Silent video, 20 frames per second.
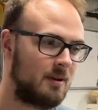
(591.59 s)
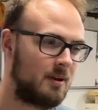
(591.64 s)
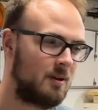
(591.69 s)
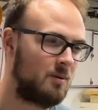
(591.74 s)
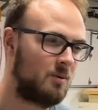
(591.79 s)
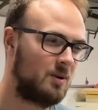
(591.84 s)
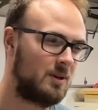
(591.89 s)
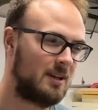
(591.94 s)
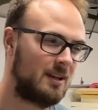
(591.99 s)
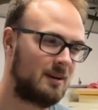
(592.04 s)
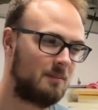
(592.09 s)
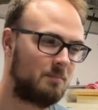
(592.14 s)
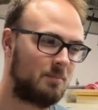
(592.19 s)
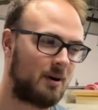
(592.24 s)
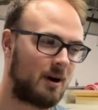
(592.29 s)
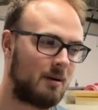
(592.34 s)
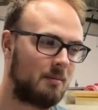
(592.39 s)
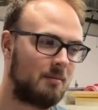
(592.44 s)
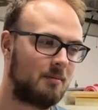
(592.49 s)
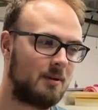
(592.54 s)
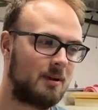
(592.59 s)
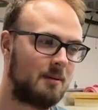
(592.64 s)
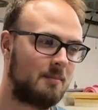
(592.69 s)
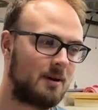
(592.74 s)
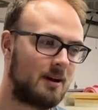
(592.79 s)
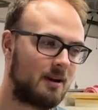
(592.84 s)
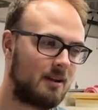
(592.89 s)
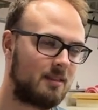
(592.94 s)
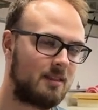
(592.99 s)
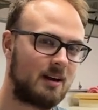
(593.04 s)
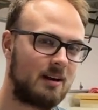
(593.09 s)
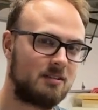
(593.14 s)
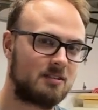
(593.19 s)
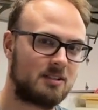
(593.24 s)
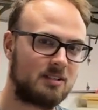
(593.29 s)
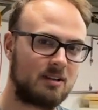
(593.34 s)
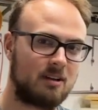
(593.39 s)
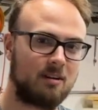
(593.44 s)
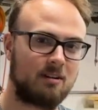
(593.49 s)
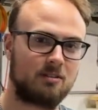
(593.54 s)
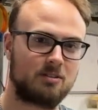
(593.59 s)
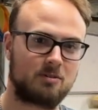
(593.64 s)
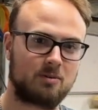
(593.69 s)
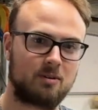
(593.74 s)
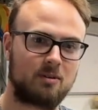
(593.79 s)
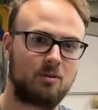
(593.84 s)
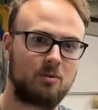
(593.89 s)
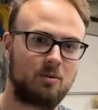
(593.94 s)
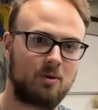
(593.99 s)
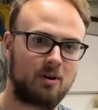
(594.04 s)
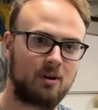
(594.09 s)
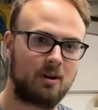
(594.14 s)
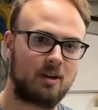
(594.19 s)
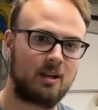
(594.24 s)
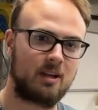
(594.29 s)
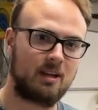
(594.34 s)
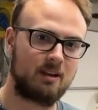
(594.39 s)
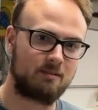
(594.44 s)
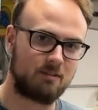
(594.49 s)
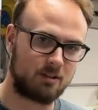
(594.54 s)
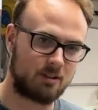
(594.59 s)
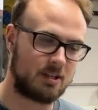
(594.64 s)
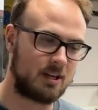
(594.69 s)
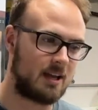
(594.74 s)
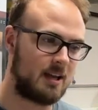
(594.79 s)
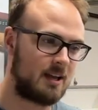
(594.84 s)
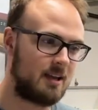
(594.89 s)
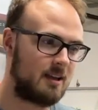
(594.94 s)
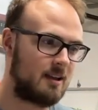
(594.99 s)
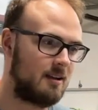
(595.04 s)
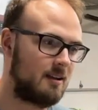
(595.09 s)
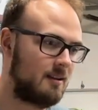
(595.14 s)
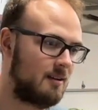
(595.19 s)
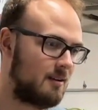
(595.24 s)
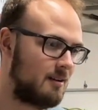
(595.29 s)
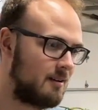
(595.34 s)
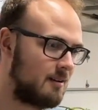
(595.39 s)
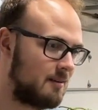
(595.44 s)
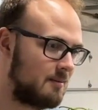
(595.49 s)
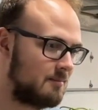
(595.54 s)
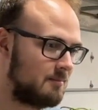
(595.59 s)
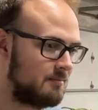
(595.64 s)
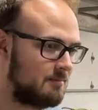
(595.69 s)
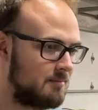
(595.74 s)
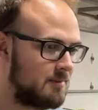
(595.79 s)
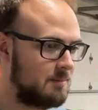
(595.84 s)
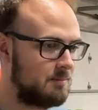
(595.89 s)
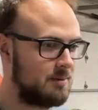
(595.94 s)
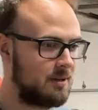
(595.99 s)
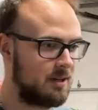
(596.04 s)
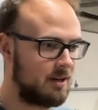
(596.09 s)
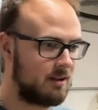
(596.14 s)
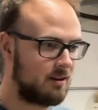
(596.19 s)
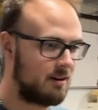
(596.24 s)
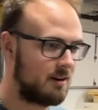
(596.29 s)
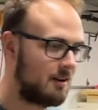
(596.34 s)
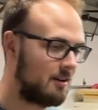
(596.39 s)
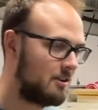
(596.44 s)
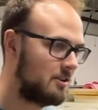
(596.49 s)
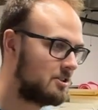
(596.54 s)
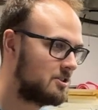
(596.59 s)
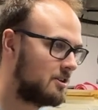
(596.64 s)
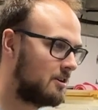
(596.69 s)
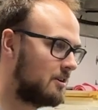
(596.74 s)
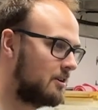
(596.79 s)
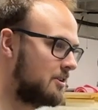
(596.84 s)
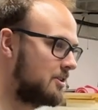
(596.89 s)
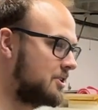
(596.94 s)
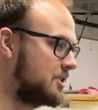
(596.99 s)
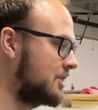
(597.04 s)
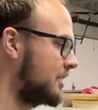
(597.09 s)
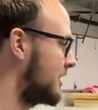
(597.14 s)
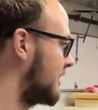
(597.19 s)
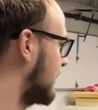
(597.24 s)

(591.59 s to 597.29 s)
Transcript: We did probably about $1,000 worth of work, give or take, depending on how you charge.